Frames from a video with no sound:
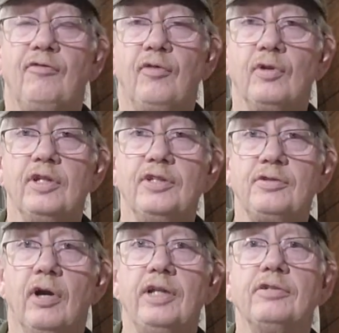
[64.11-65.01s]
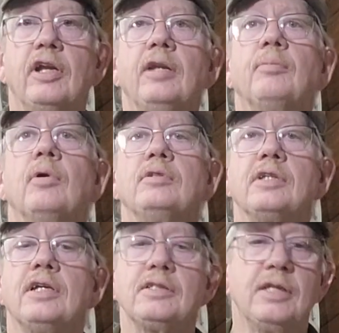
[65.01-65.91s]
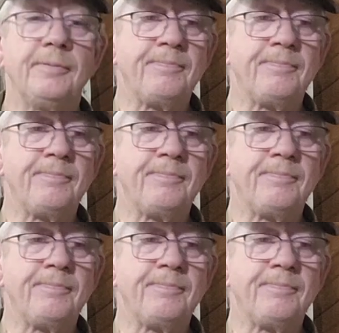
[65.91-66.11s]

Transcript: for this dry training process.